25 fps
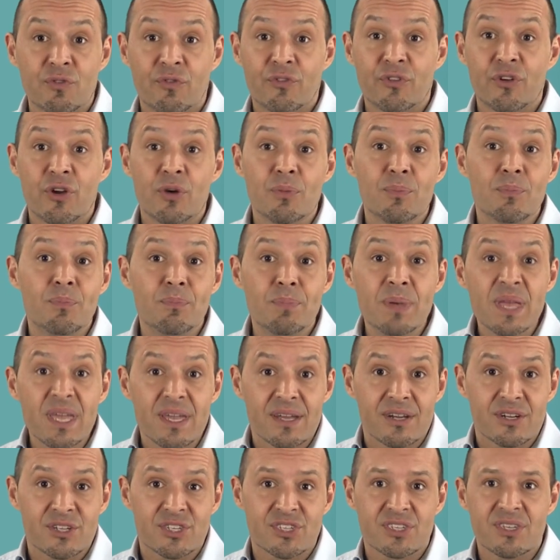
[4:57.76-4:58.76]
from
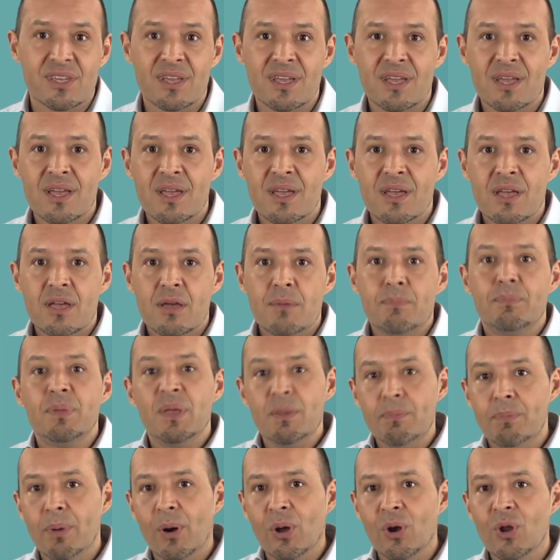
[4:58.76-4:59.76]
peers,
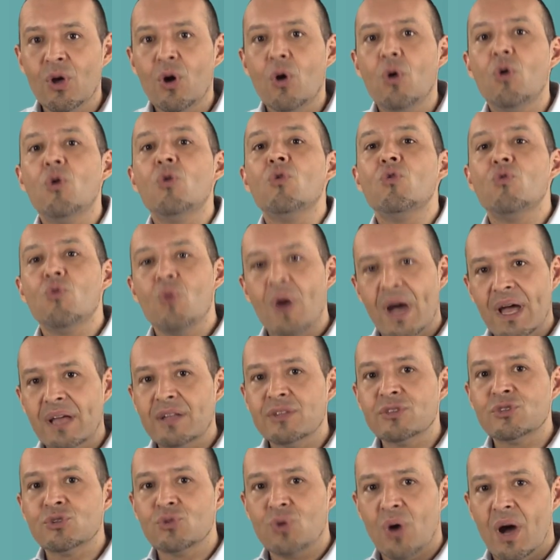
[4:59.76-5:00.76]
people who
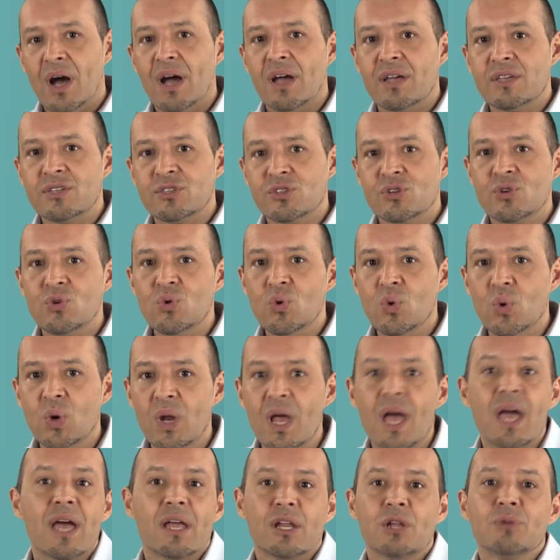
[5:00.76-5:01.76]
went to high
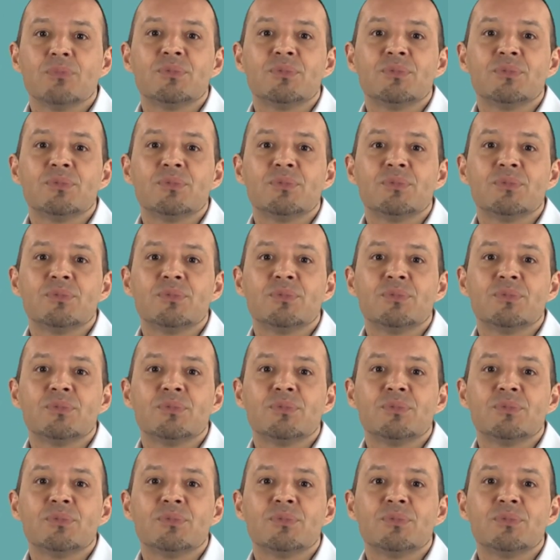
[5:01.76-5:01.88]
school and